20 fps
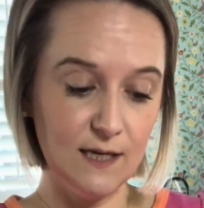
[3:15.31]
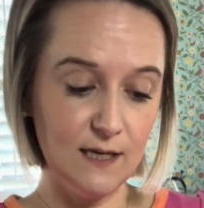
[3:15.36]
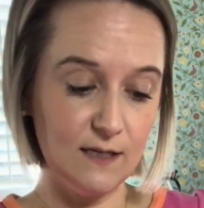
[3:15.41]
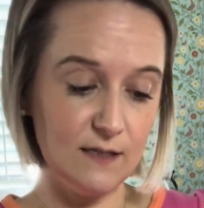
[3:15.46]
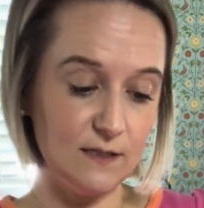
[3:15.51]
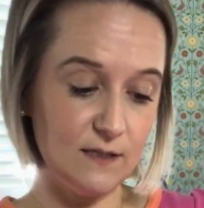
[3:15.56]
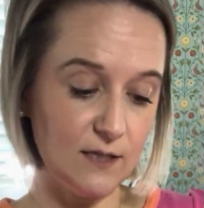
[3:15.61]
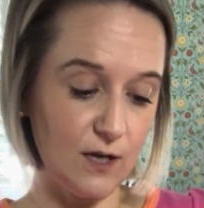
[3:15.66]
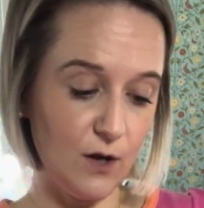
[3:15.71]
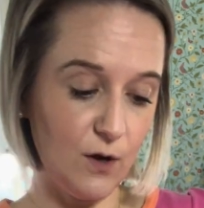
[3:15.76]

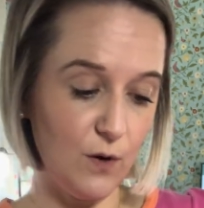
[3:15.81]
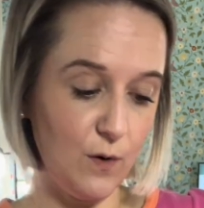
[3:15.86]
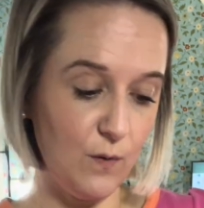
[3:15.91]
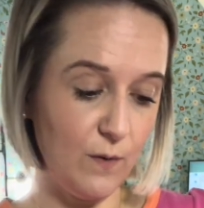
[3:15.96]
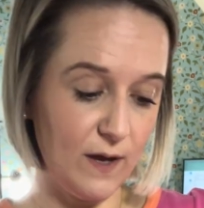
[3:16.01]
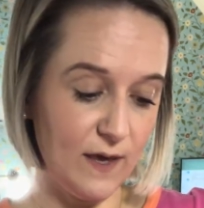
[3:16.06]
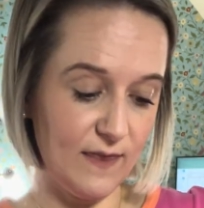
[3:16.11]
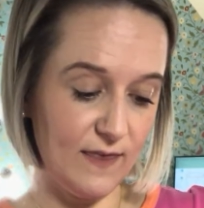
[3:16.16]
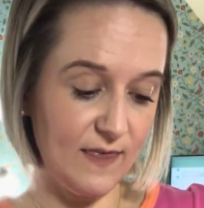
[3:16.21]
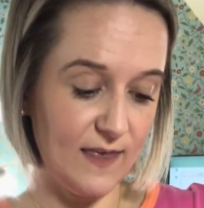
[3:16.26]
so
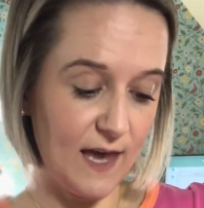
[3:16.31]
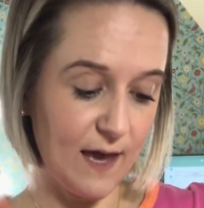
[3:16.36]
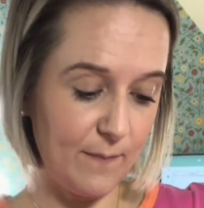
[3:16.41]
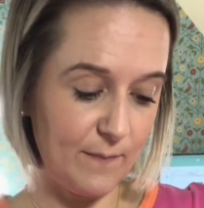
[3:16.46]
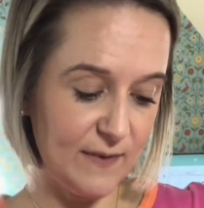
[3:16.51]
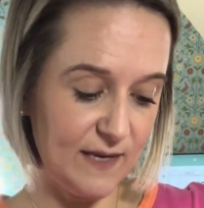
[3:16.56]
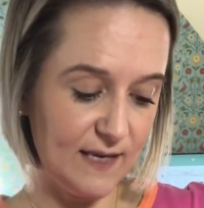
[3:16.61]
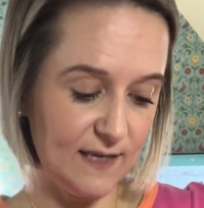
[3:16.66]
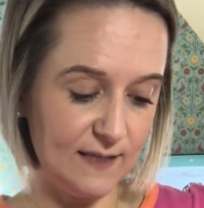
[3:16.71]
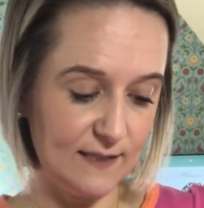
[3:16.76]
that
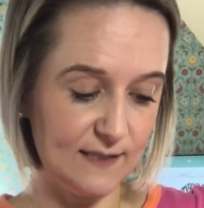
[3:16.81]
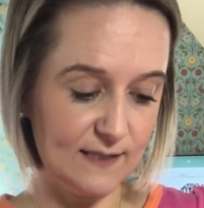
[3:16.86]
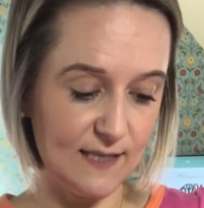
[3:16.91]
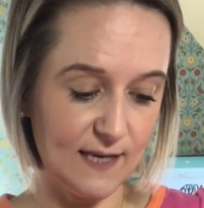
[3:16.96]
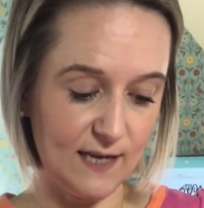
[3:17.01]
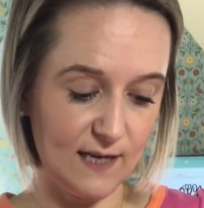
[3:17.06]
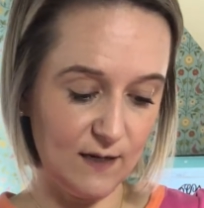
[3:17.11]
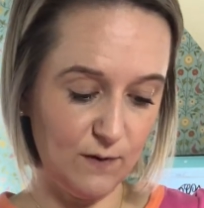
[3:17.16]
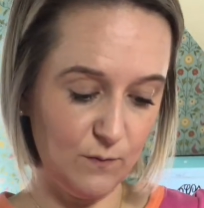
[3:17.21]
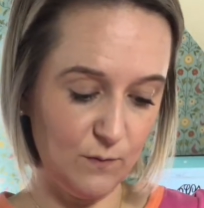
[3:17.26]
means
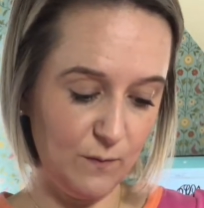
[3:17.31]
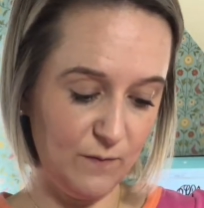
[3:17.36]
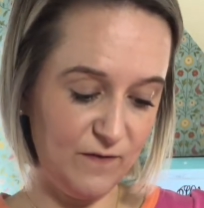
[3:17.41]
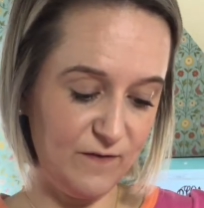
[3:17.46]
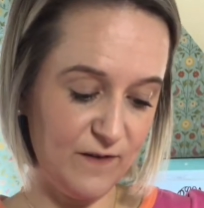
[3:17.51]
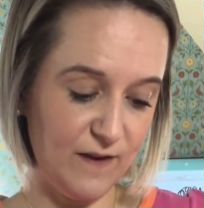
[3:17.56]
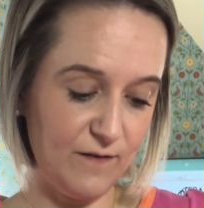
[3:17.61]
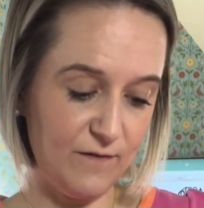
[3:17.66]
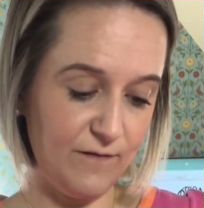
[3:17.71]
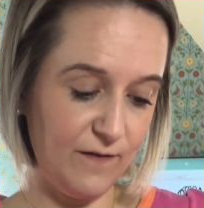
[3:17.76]
that it will
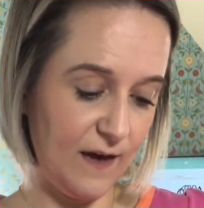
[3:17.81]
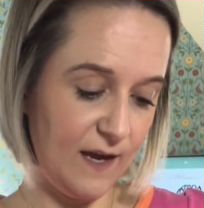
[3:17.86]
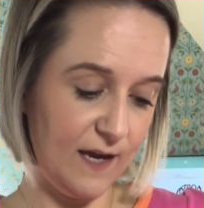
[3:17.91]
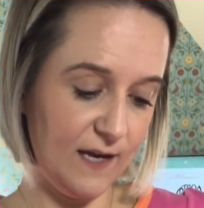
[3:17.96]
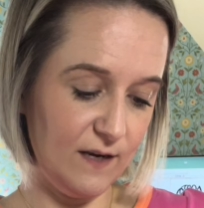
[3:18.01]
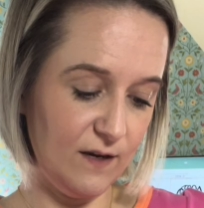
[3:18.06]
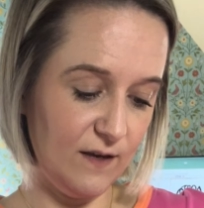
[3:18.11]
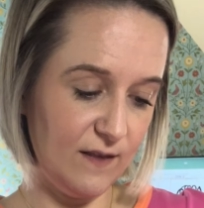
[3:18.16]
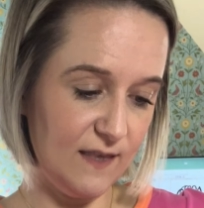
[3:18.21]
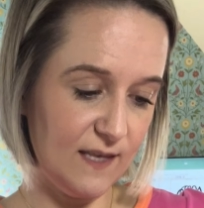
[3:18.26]
fit
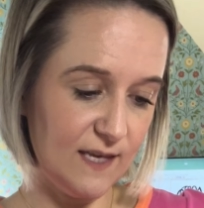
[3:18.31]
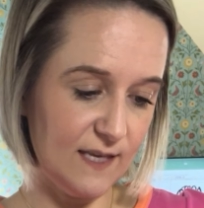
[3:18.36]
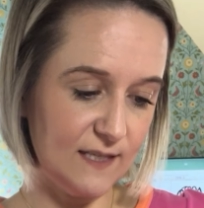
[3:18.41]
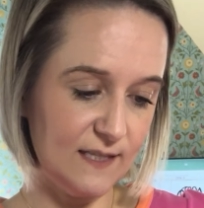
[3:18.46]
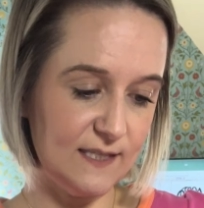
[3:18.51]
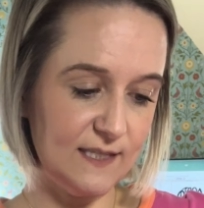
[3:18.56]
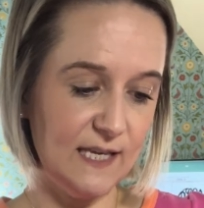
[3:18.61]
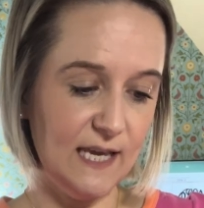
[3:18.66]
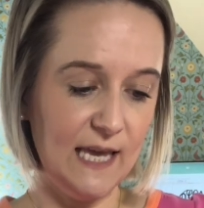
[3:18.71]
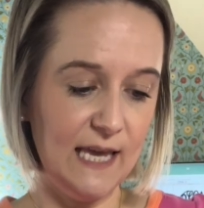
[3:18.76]
fine on
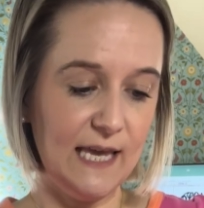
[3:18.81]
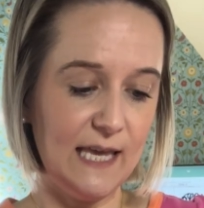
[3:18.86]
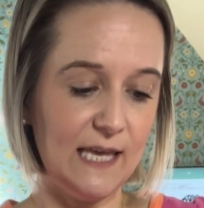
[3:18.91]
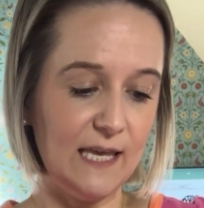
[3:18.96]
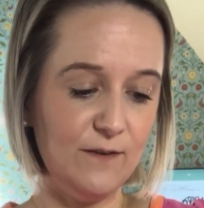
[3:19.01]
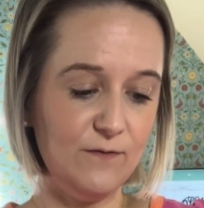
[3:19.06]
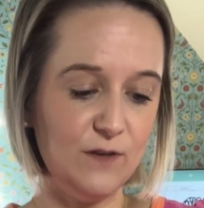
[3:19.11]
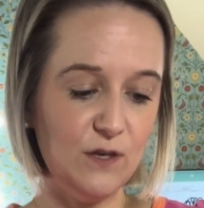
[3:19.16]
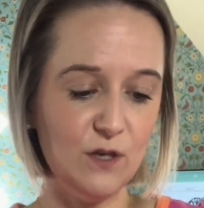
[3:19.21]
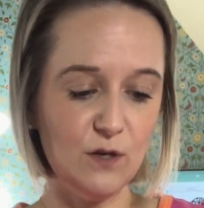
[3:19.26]
this.
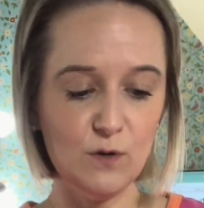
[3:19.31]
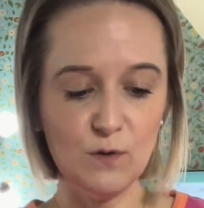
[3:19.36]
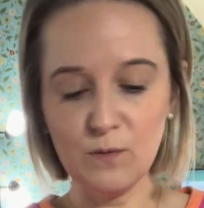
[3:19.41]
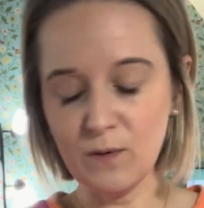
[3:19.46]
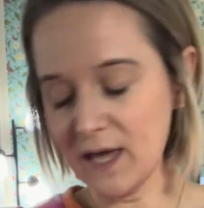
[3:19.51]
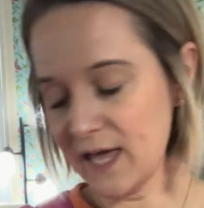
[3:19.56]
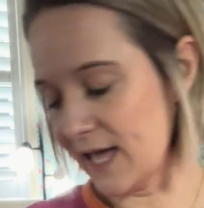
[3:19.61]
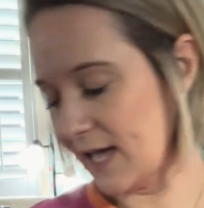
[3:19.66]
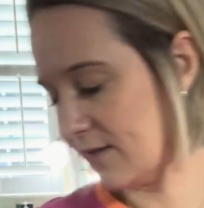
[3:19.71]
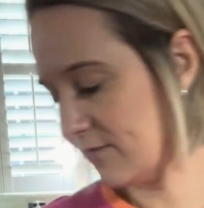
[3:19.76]
If you
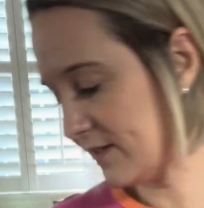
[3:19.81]
have